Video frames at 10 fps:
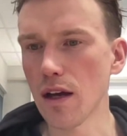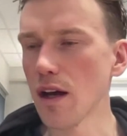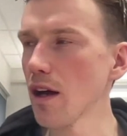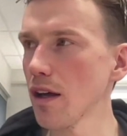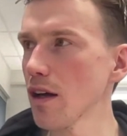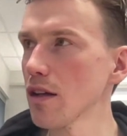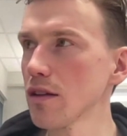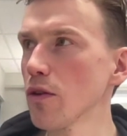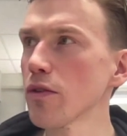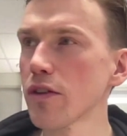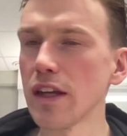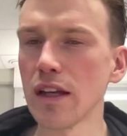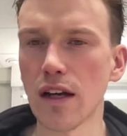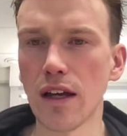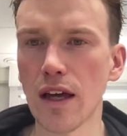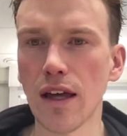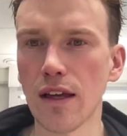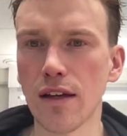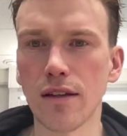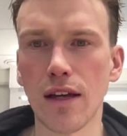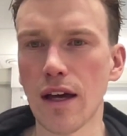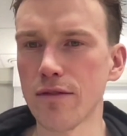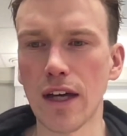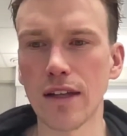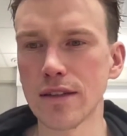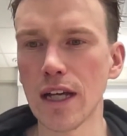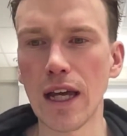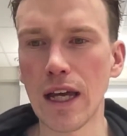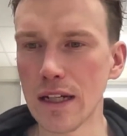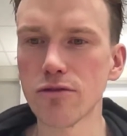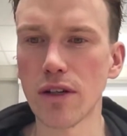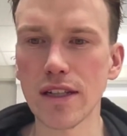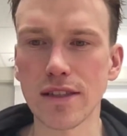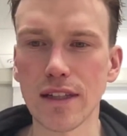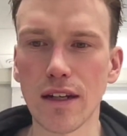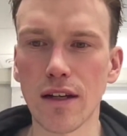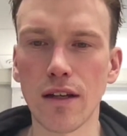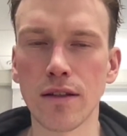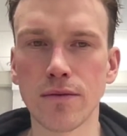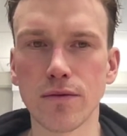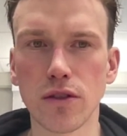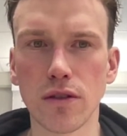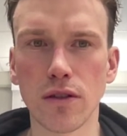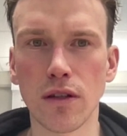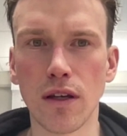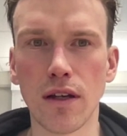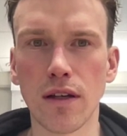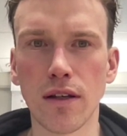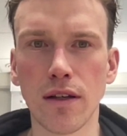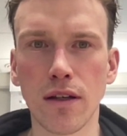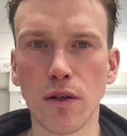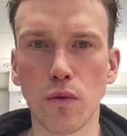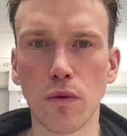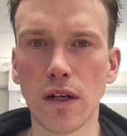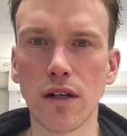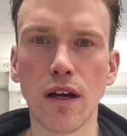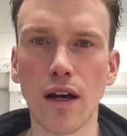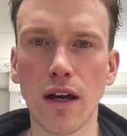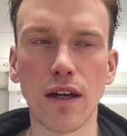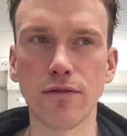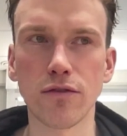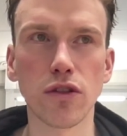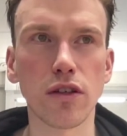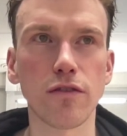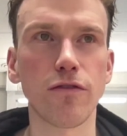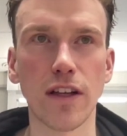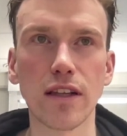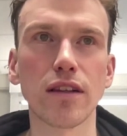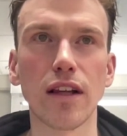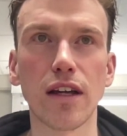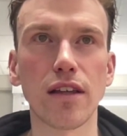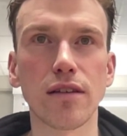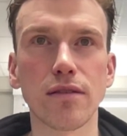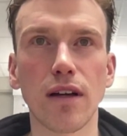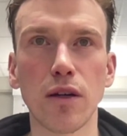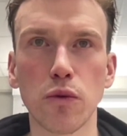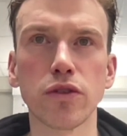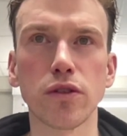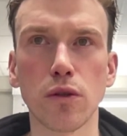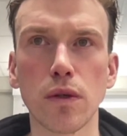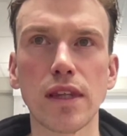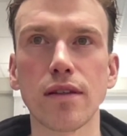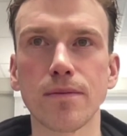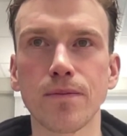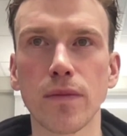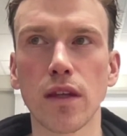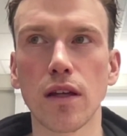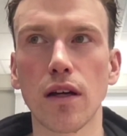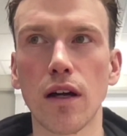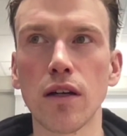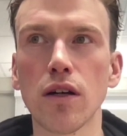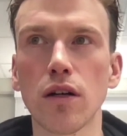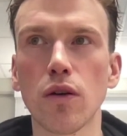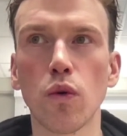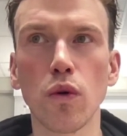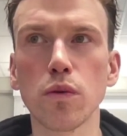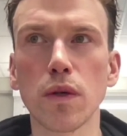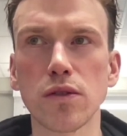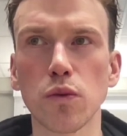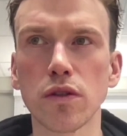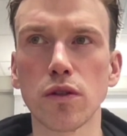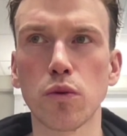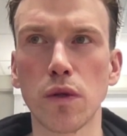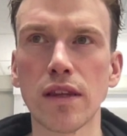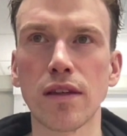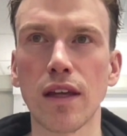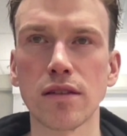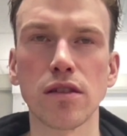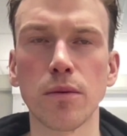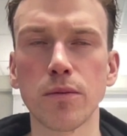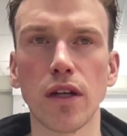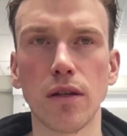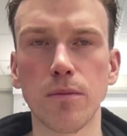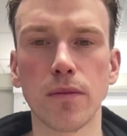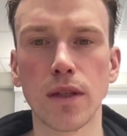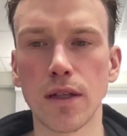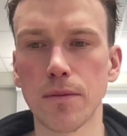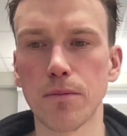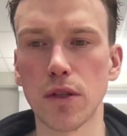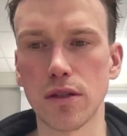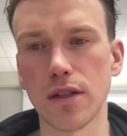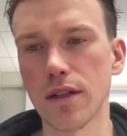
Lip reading: I don't think I have had any race that I where I have not felt like I want to quit. I always want to quit at some time, but